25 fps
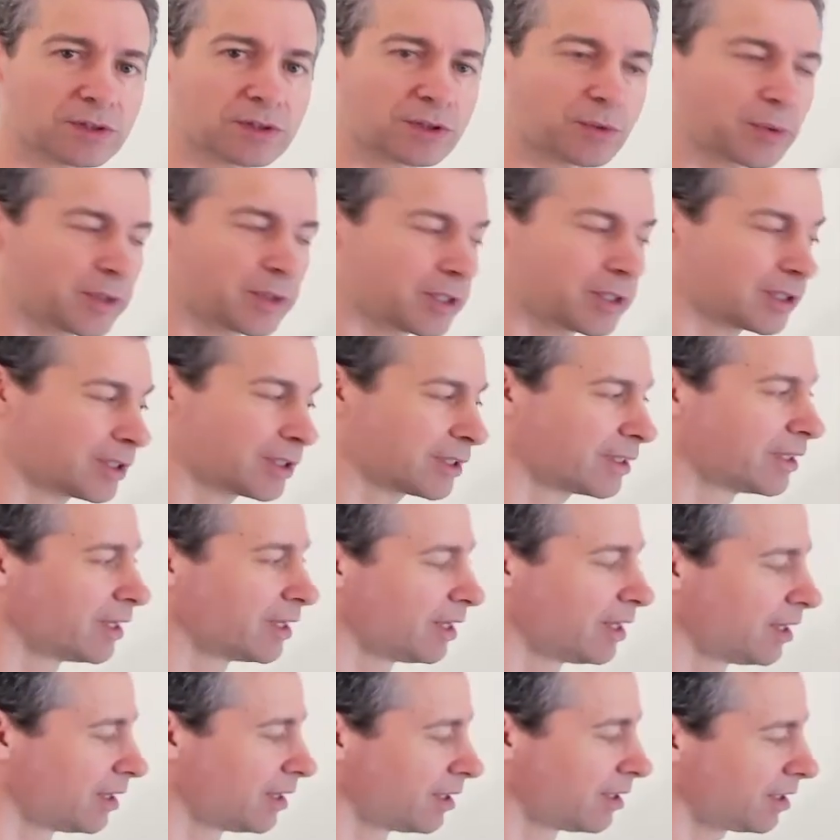query.
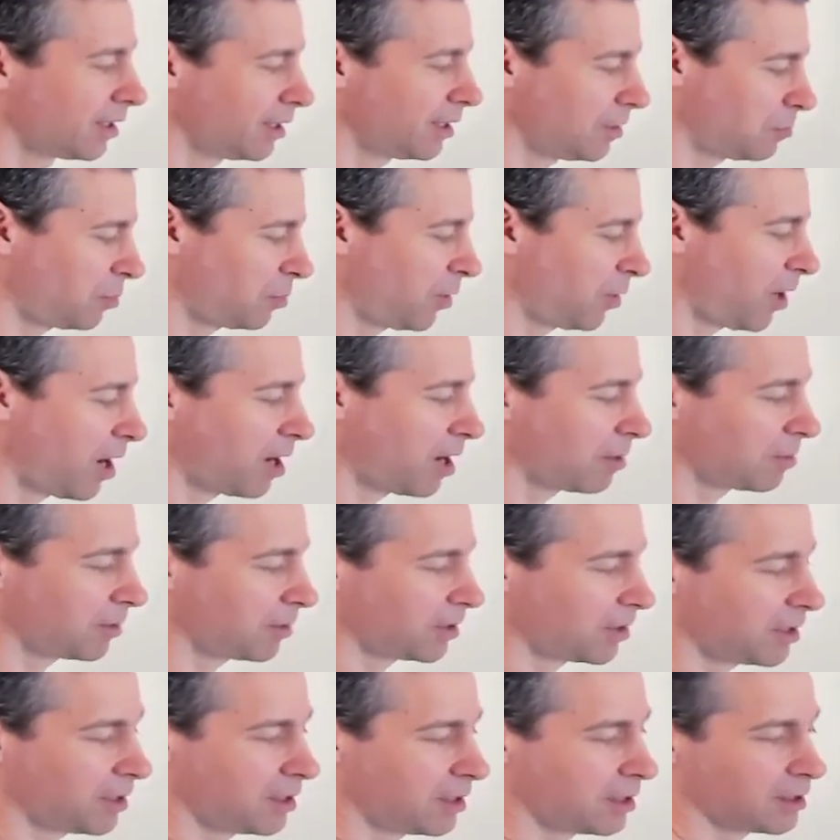It
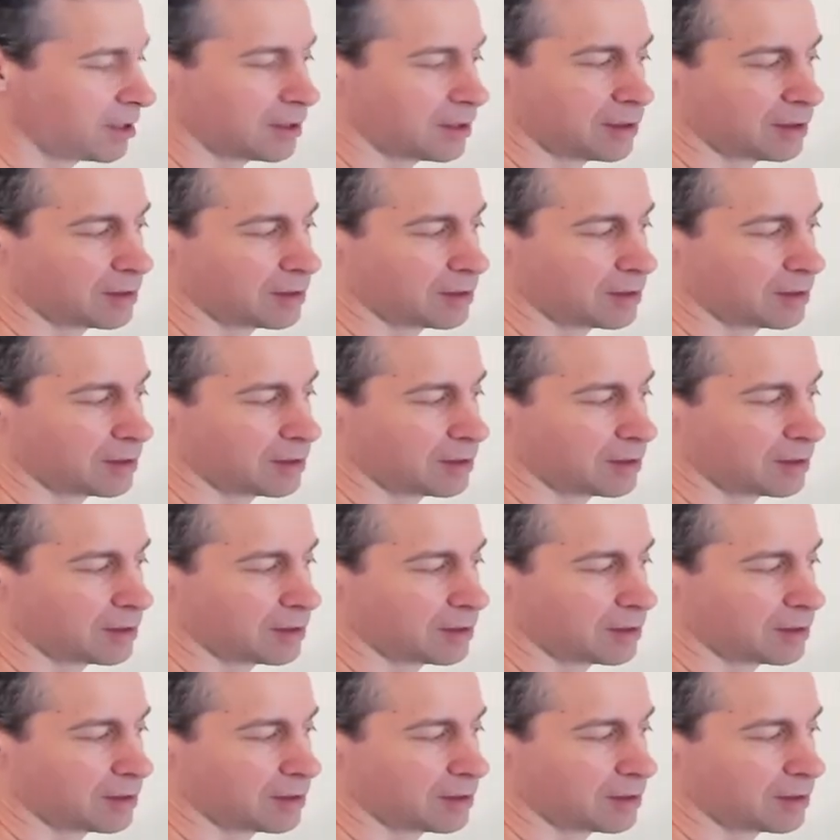probably,